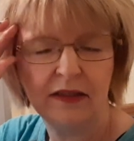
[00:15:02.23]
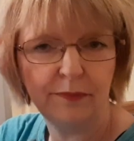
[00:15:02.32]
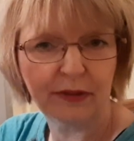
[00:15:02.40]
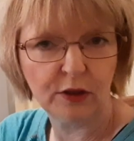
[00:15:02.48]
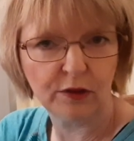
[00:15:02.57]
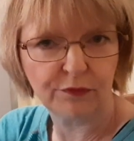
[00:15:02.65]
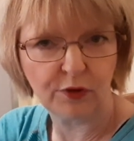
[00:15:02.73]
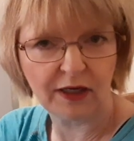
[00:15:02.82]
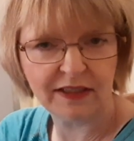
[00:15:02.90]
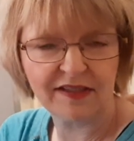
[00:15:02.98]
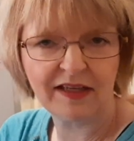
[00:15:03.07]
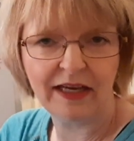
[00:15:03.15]
the Bill of
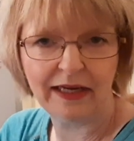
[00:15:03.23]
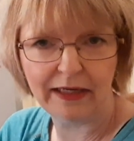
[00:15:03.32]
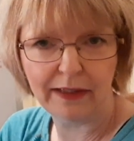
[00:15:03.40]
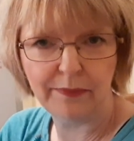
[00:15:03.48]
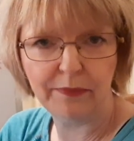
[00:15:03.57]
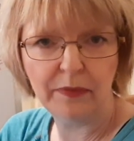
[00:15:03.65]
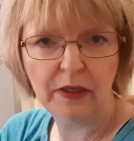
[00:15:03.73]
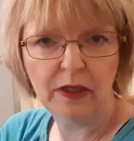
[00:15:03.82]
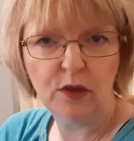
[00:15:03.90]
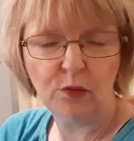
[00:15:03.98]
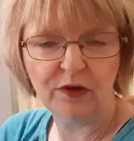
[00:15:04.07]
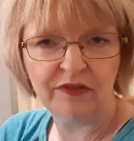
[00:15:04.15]
Rights came
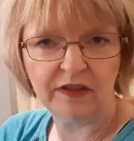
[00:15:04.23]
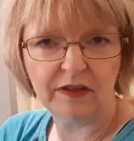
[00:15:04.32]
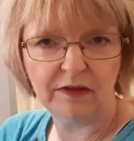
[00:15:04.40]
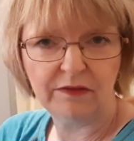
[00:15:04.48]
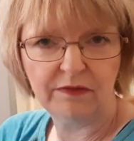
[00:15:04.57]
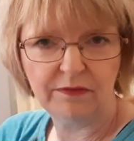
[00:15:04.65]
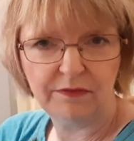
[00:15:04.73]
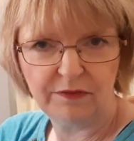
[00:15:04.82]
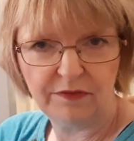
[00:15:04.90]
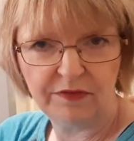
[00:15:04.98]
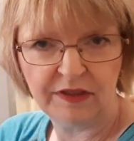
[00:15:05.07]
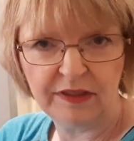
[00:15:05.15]
with the
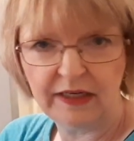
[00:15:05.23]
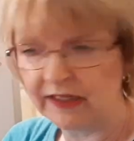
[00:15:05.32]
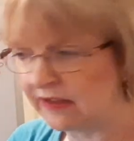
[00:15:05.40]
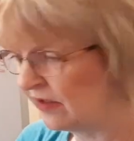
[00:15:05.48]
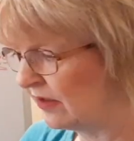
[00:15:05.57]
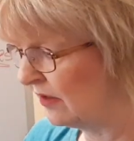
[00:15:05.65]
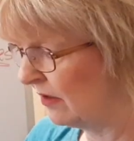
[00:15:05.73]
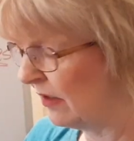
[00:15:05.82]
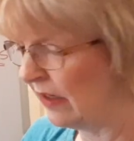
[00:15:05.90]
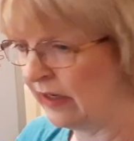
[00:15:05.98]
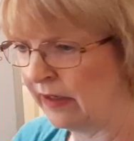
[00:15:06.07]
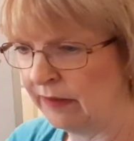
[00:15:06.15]
next
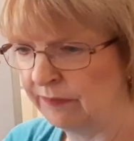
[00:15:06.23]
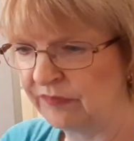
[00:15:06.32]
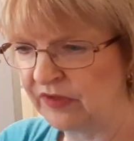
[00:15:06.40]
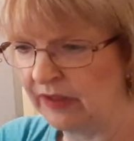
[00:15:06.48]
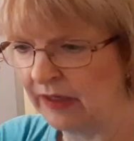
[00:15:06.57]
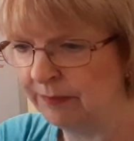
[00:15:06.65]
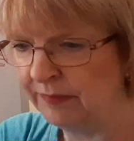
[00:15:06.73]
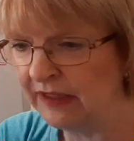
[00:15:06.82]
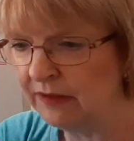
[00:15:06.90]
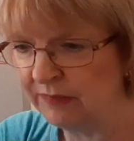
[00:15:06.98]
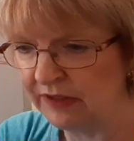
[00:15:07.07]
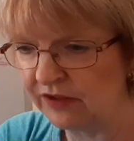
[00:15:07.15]

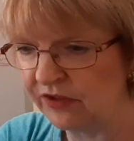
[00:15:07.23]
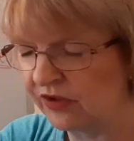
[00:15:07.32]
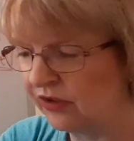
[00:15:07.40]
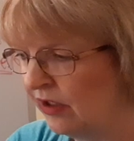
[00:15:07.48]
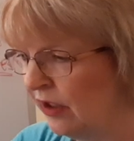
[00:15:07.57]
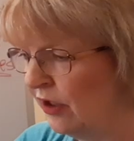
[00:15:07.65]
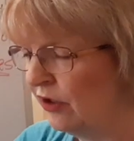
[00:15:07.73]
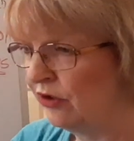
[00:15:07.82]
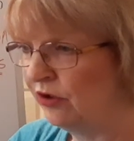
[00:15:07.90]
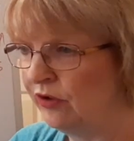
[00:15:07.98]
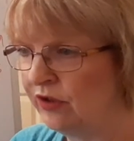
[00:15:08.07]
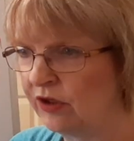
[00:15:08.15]
amendments
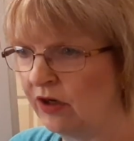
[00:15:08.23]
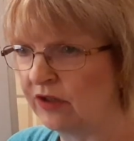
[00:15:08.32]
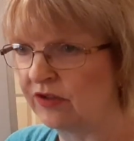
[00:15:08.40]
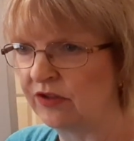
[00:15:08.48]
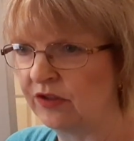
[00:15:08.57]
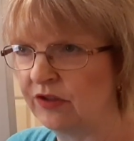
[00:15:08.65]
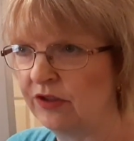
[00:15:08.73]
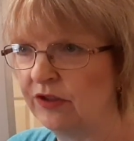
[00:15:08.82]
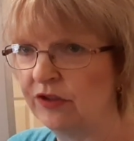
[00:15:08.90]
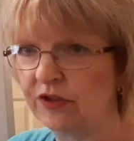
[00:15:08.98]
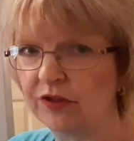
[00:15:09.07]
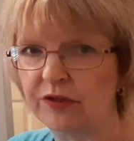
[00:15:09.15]
to the
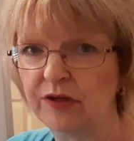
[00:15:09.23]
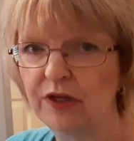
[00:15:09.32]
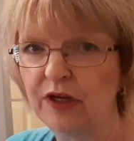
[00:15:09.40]
Constitution.